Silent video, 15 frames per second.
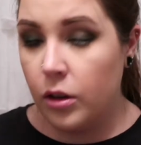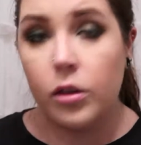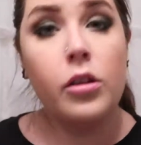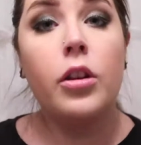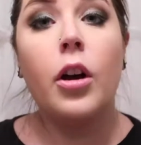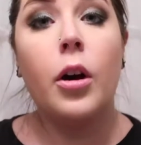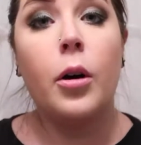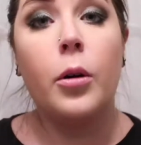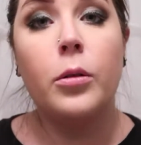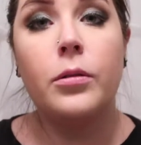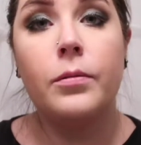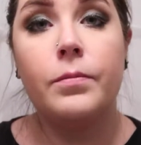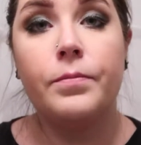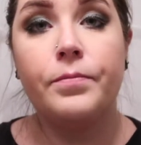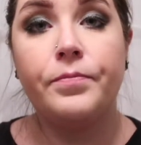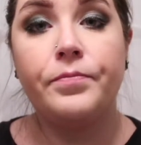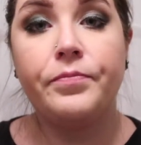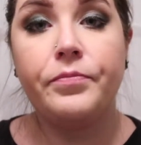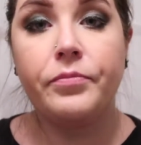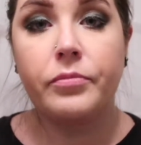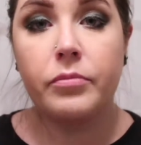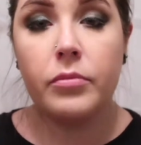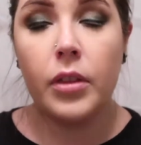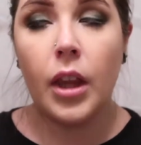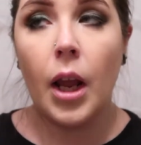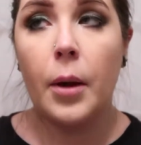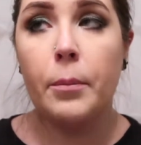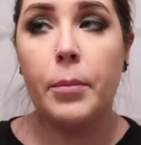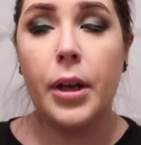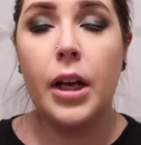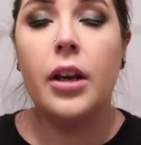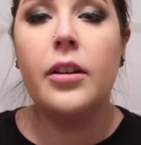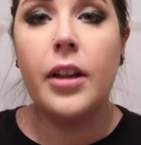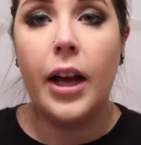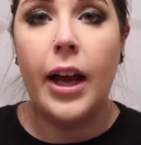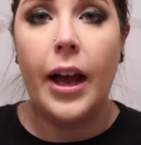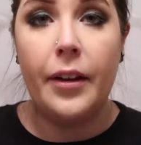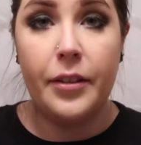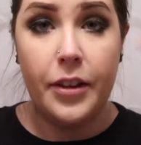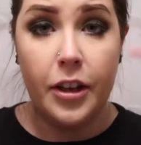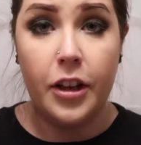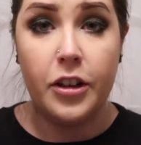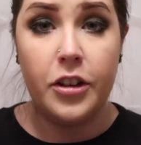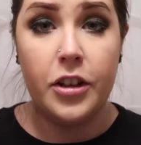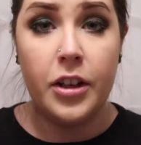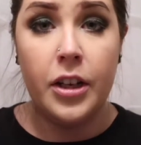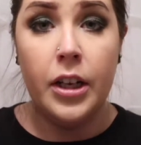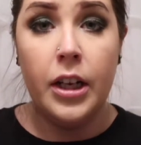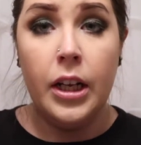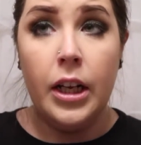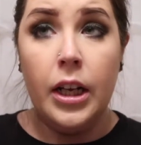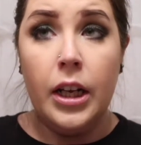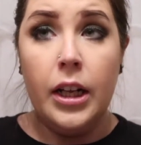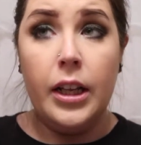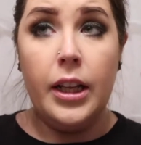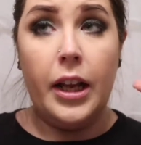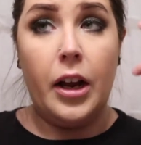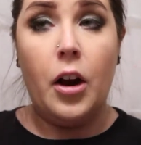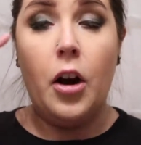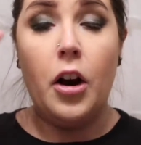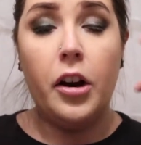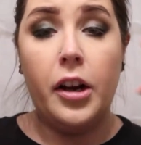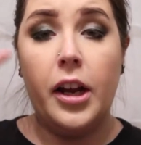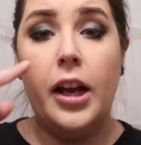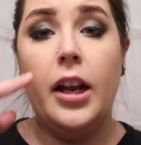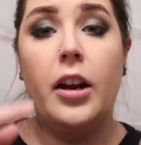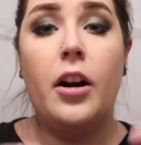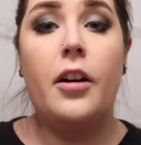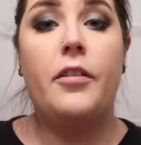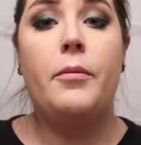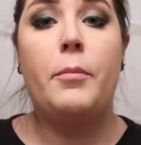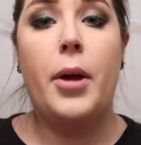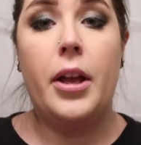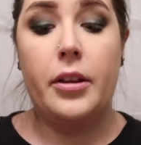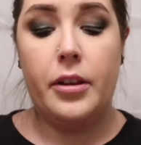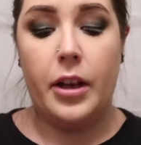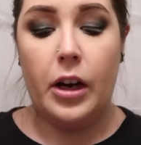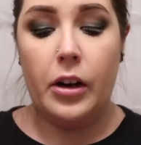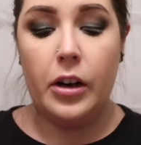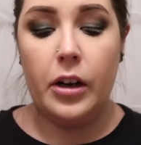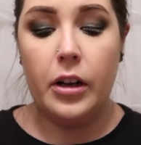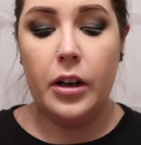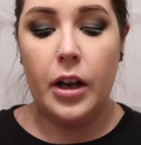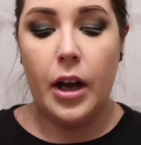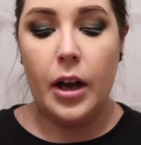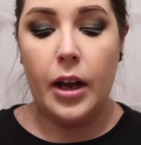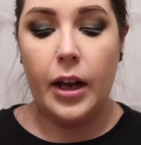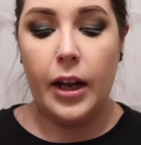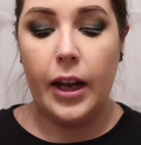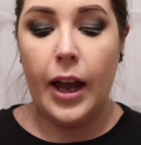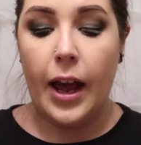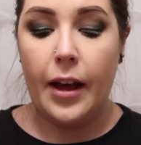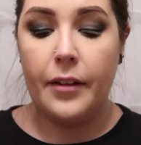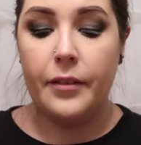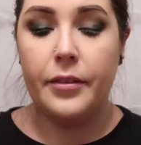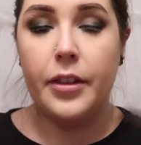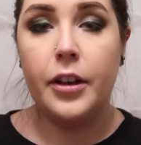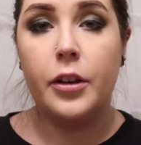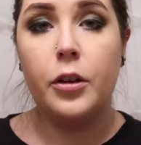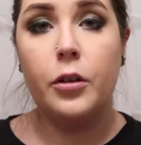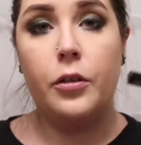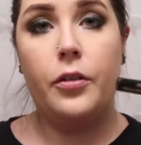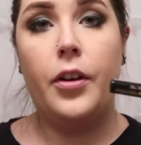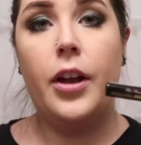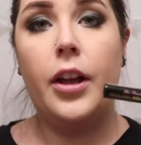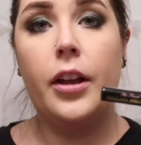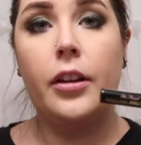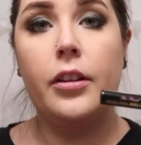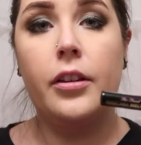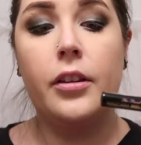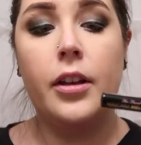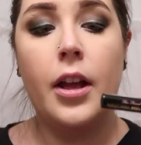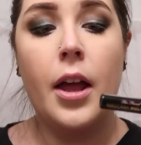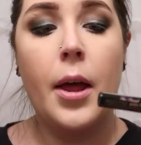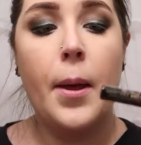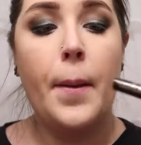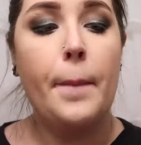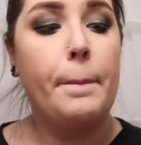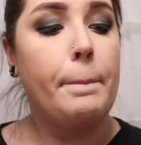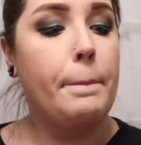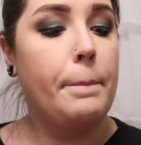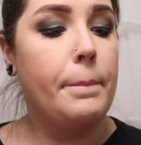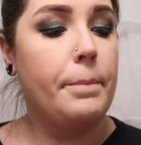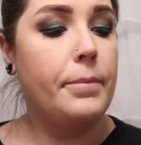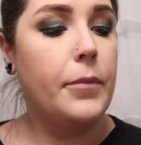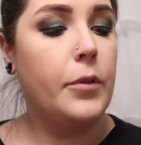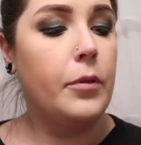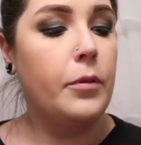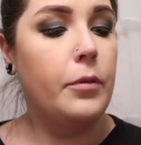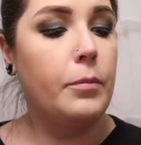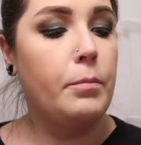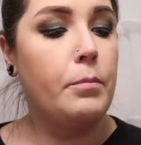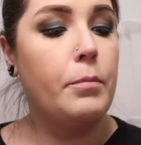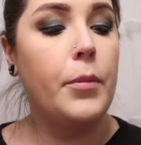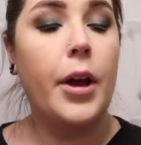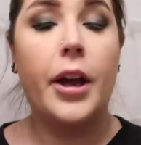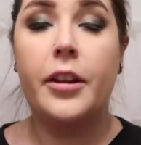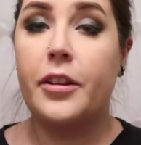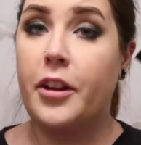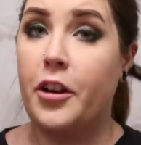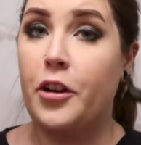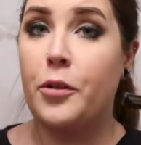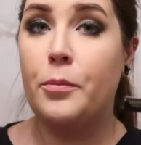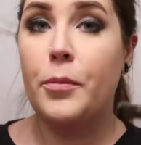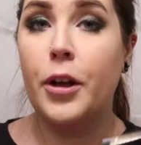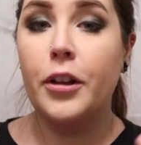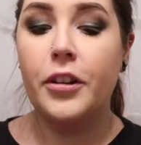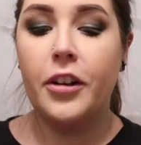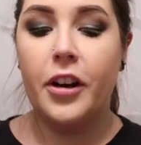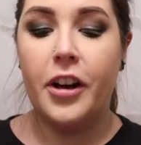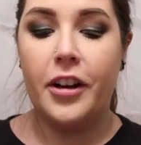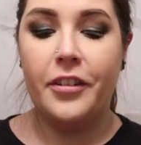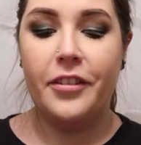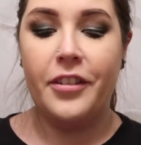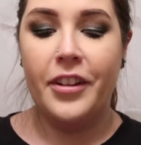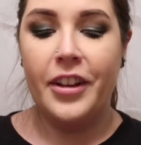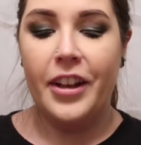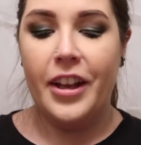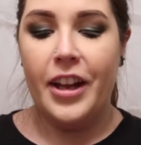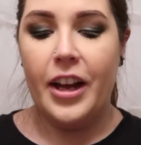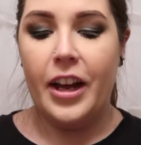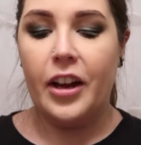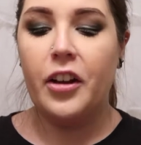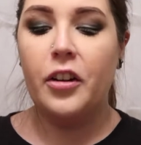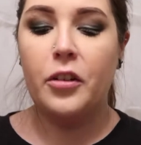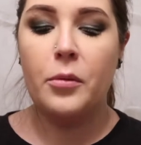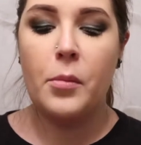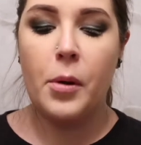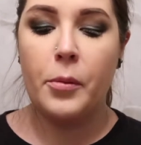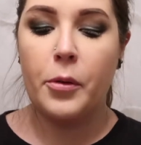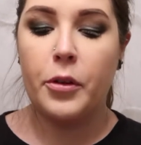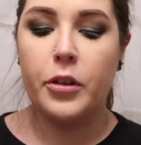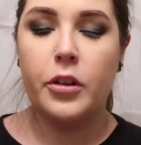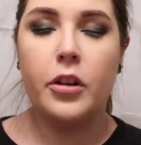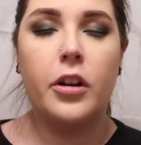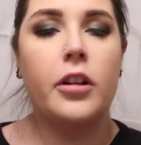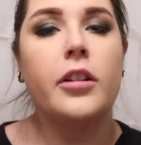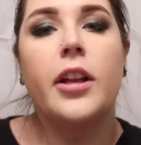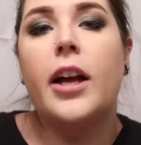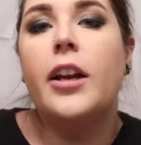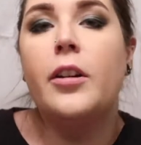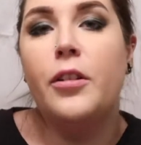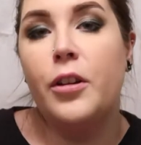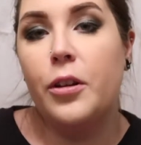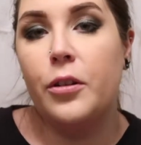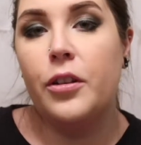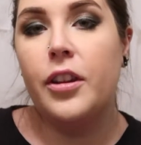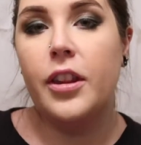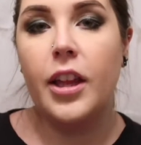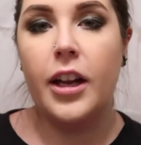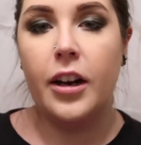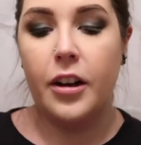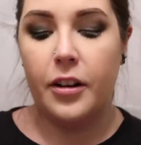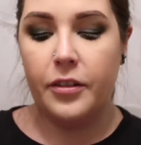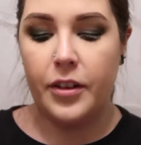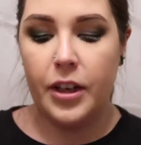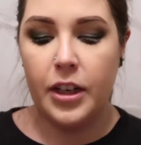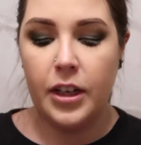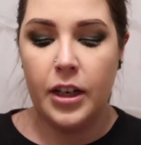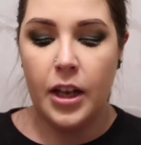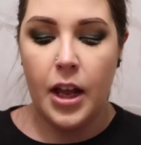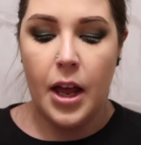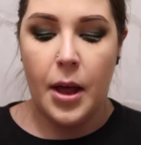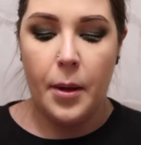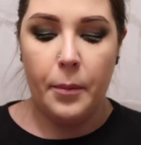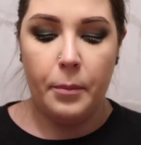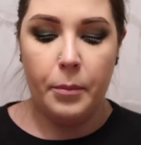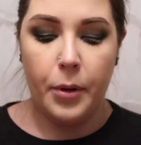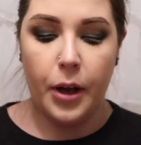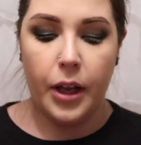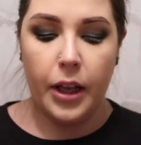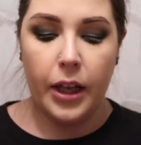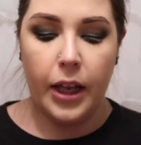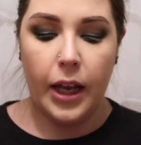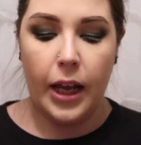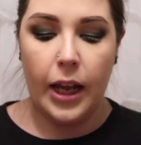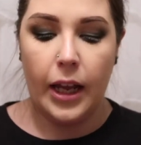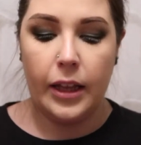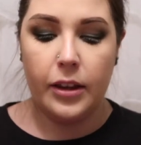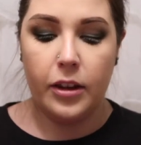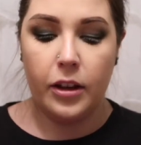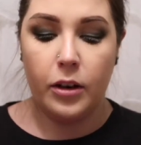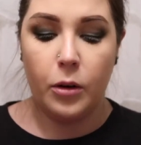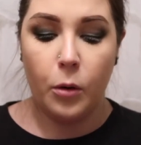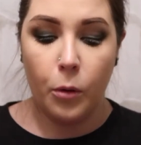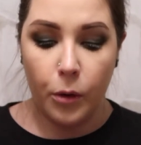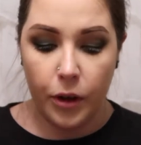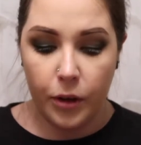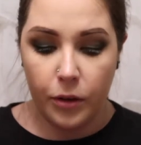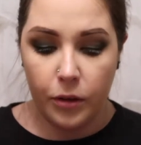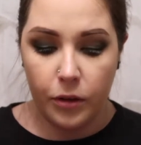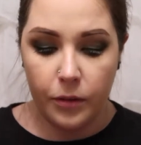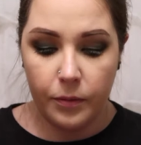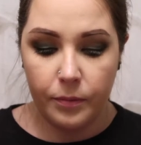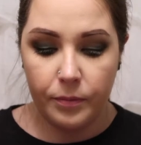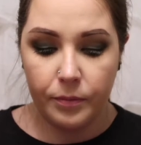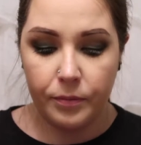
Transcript: So, because I have such like hard to get off mascara, I have the Too Faced mascara Melt Off. I can't remember what it's called. I don't use it that often, but it's an oil